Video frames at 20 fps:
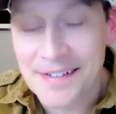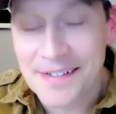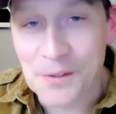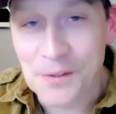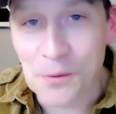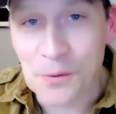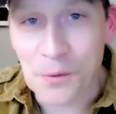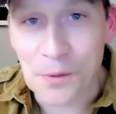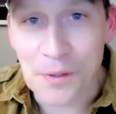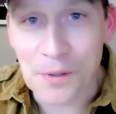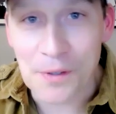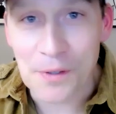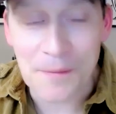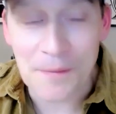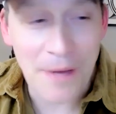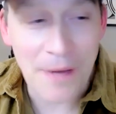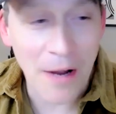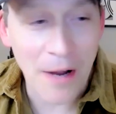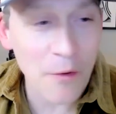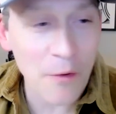Or
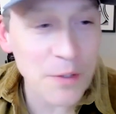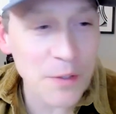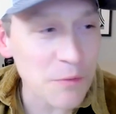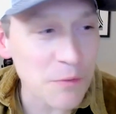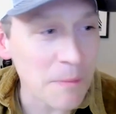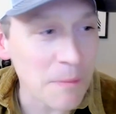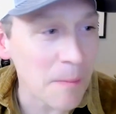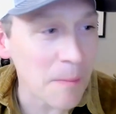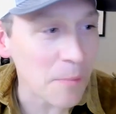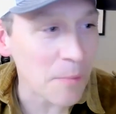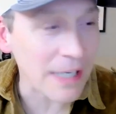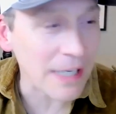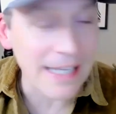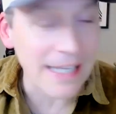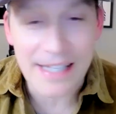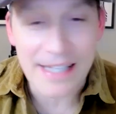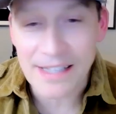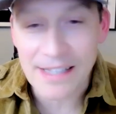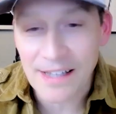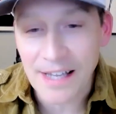I always remember
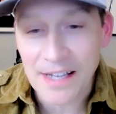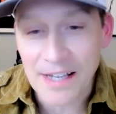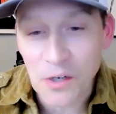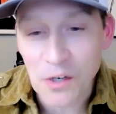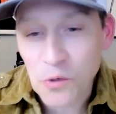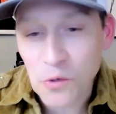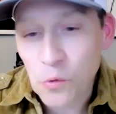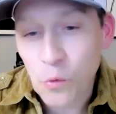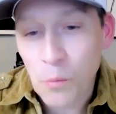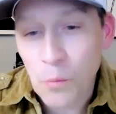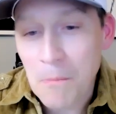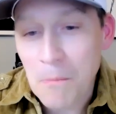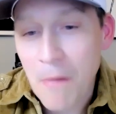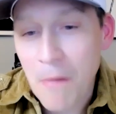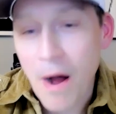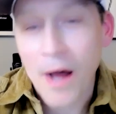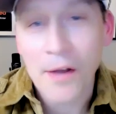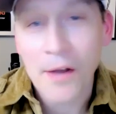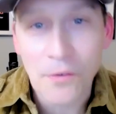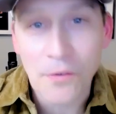getting like a cool
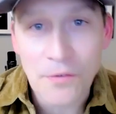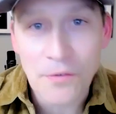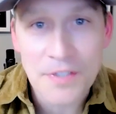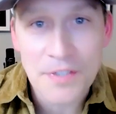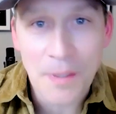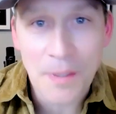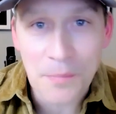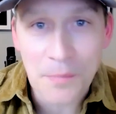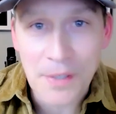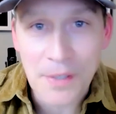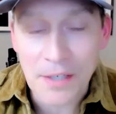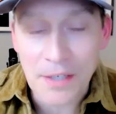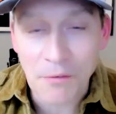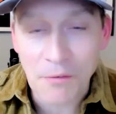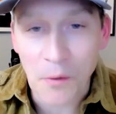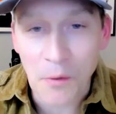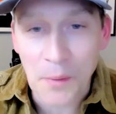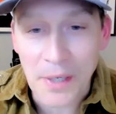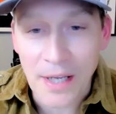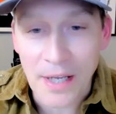model or something
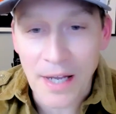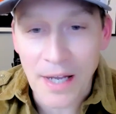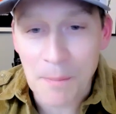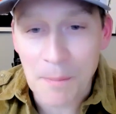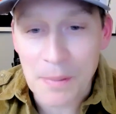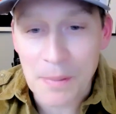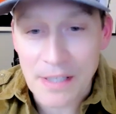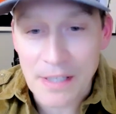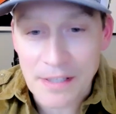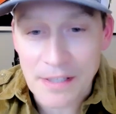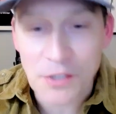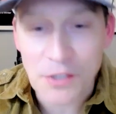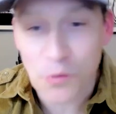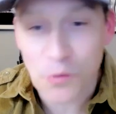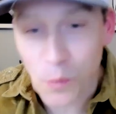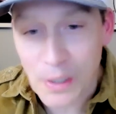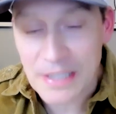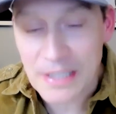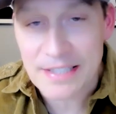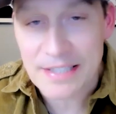growing up. And then the
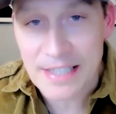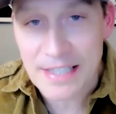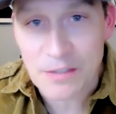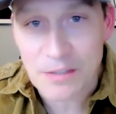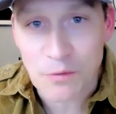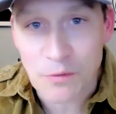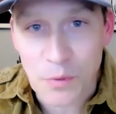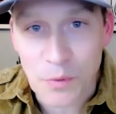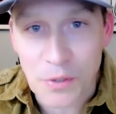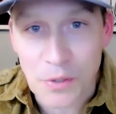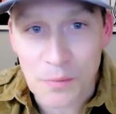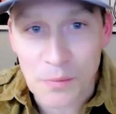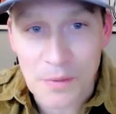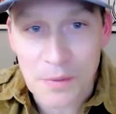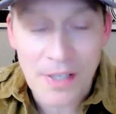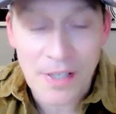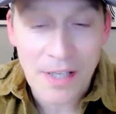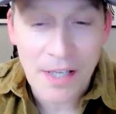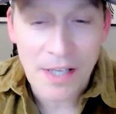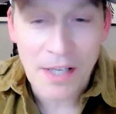26th was when you
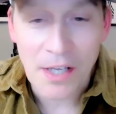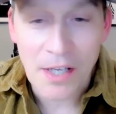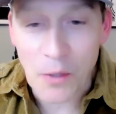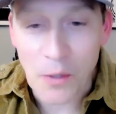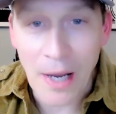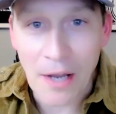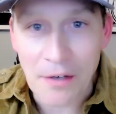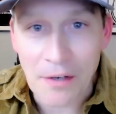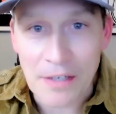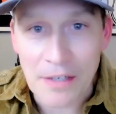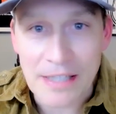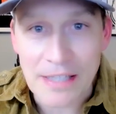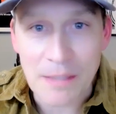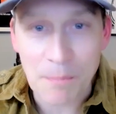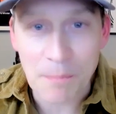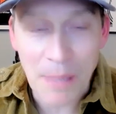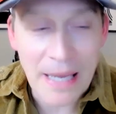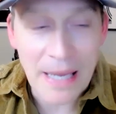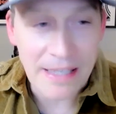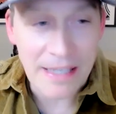go out and get the
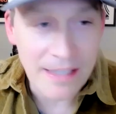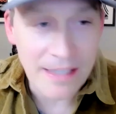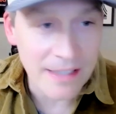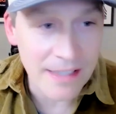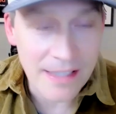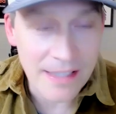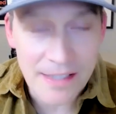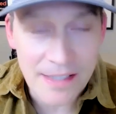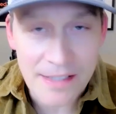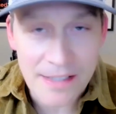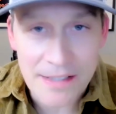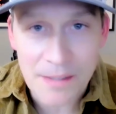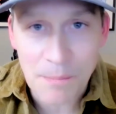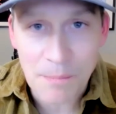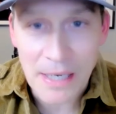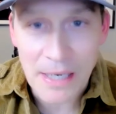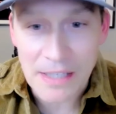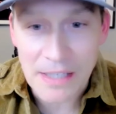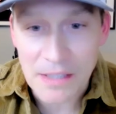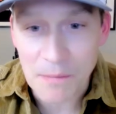paint you needed to
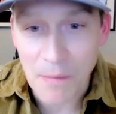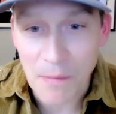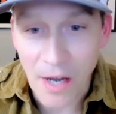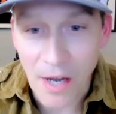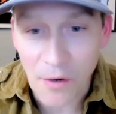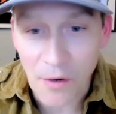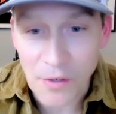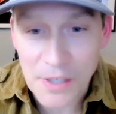paint the model.